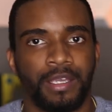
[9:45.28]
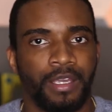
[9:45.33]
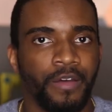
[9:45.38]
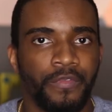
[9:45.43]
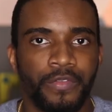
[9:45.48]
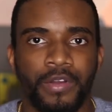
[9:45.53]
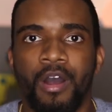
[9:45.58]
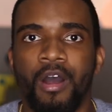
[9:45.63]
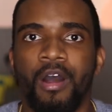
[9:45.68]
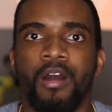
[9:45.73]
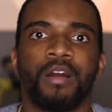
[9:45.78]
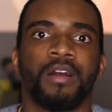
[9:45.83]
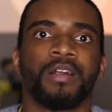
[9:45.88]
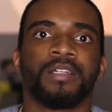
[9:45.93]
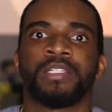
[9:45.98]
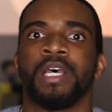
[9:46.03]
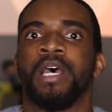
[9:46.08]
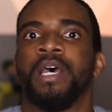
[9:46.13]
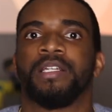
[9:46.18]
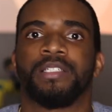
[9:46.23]
gift
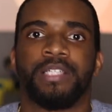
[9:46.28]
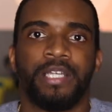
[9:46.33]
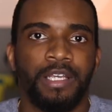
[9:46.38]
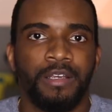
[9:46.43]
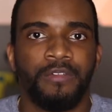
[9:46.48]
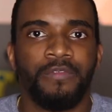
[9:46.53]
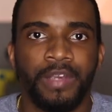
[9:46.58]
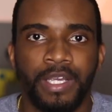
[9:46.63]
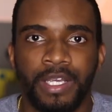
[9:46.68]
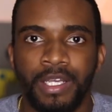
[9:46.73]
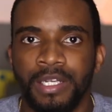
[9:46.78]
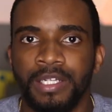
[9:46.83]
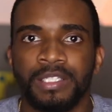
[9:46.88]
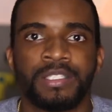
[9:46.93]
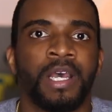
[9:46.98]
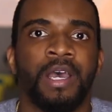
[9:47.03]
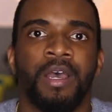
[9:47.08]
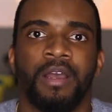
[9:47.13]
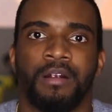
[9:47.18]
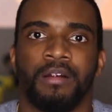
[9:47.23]
cards, T
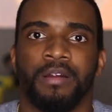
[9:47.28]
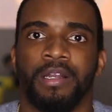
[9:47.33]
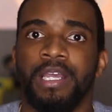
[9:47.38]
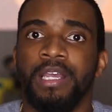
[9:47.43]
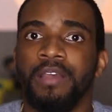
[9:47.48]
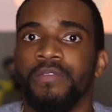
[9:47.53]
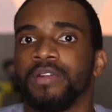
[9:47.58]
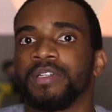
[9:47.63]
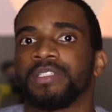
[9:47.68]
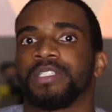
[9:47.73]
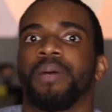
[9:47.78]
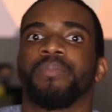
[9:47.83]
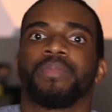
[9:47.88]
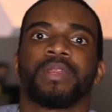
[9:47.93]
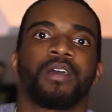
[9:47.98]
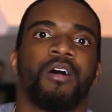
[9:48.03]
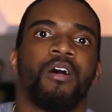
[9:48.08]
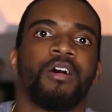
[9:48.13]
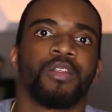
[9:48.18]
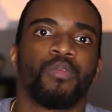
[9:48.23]
Vs, or even
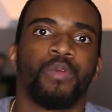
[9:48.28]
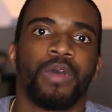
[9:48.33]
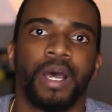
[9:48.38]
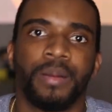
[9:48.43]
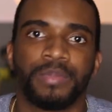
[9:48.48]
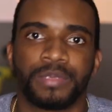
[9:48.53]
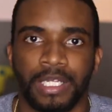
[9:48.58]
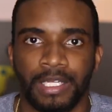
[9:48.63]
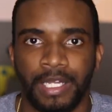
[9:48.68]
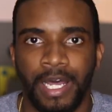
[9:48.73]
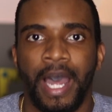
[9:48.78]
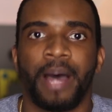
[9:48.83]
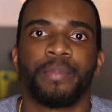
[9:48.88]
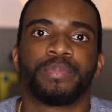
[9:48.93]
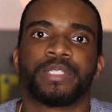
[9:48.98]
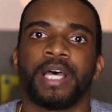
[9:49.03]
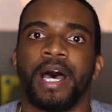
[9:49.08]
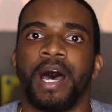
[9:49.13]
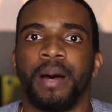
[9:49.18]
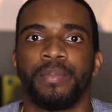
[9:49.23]
something all the way up to
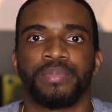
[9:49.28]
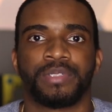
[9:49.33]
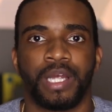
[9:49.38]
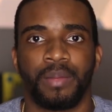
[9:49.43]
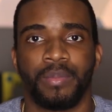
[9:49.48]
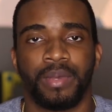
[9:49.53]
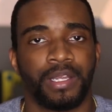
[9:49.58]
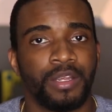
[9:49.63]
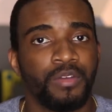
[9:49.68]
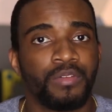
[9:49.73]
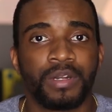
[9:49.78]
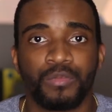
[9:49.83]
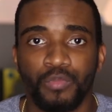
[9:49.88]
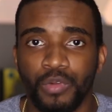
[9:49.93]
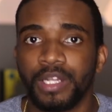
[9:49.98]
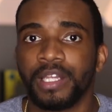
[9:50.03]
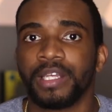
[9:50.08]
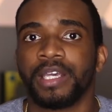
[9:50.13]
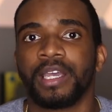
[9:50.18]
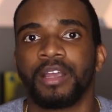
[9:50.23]
laptops. I mean, you can
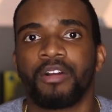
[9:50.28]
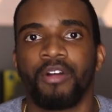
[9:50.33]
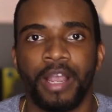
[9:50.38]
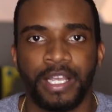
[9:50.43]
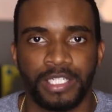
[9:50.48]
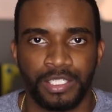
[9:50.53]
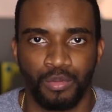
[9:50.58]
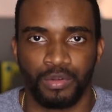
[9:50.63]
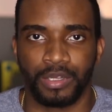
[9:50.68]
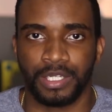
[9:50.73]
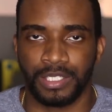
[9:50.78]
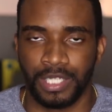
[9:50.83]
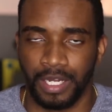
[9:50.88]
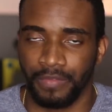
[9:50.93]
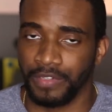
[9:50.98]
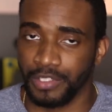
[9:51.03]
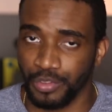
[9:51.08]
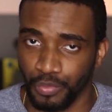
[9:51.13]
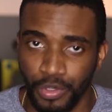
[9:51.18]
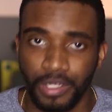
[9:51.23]
really get crazy with this
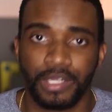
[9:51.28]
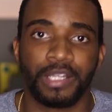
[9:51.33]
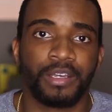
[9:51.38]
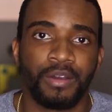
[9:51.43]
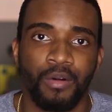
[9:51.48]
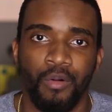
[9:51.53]
stuff. It's really